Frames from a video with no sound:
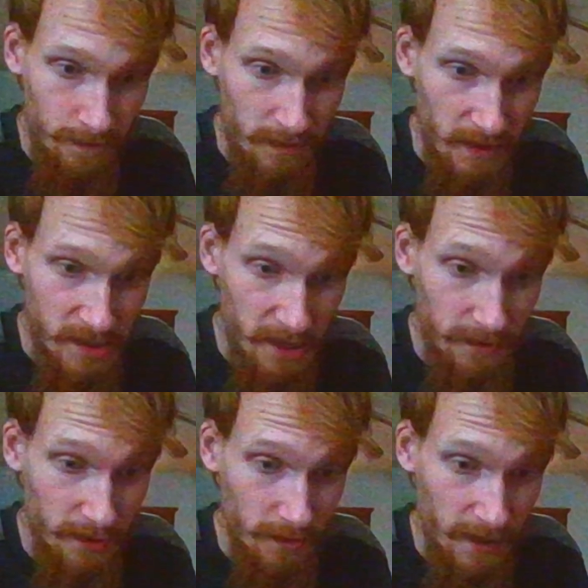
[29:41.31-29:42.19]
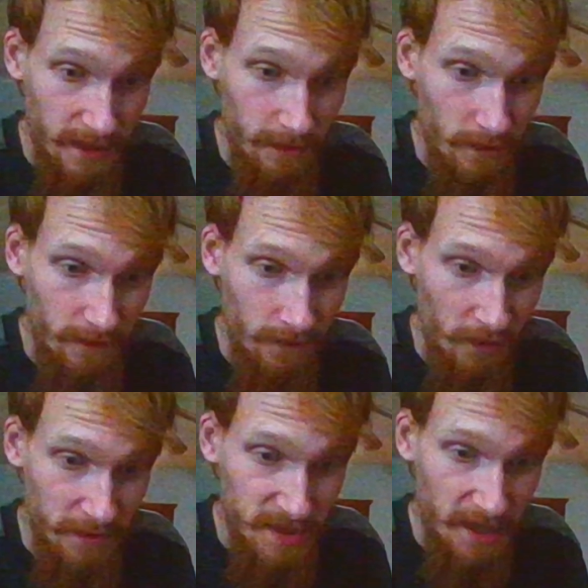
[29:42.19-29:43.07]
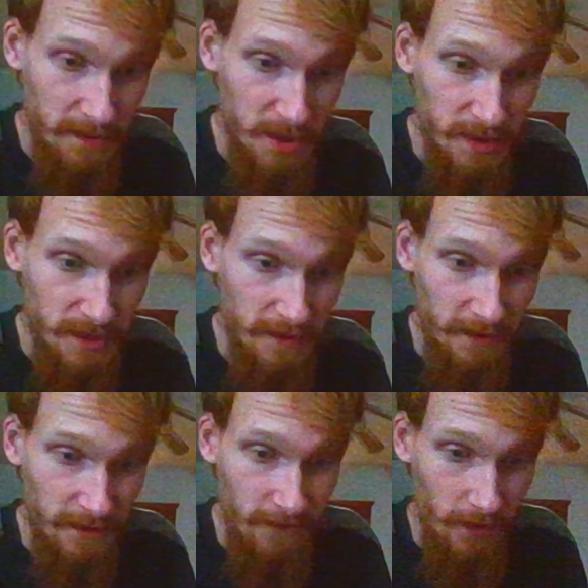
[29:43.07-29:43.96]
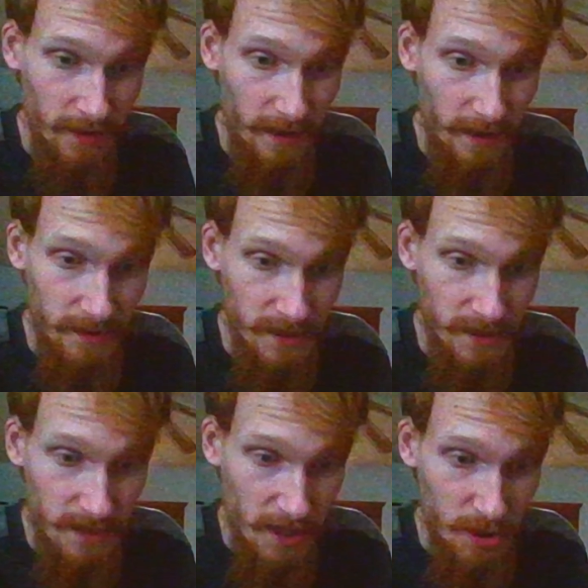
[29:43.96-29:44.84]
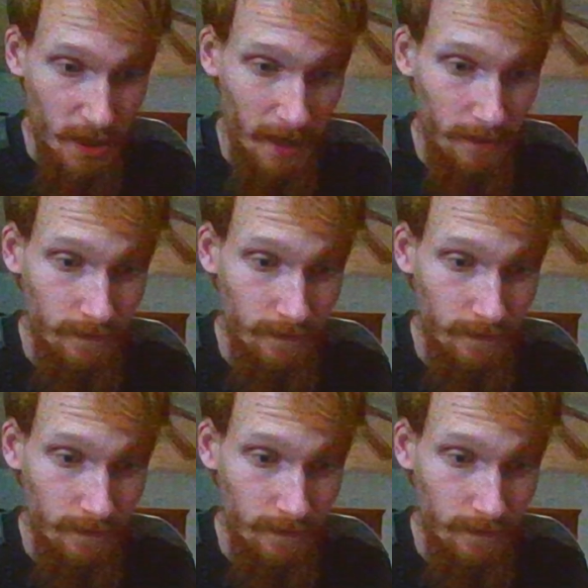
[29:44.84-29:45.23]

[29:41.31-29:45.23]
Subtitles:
Xavier Leggett with 4 receptions, 34 yards, and a touchdown.